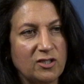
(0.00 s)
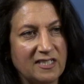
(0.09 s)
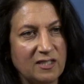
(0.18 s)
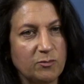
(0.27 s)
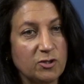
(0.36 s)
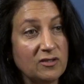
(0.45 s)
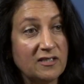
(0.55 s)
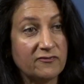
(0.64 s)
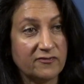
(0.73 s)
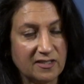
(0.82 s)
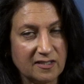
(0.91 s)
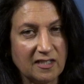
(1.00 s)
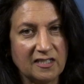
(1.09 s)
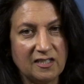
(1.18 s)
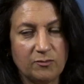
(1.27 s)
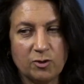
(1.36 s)
keeps you lifted and
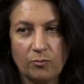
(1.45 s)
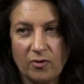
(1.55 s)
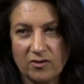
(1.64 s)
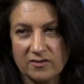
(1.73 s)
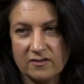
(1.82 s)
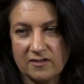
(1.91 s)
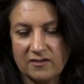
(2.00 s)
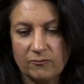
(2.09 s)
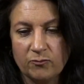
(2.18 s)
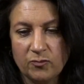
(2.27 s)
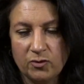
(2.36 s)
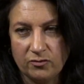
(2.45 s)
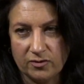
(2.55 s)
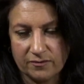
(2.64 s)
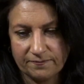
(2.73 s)
keeps your positive mood.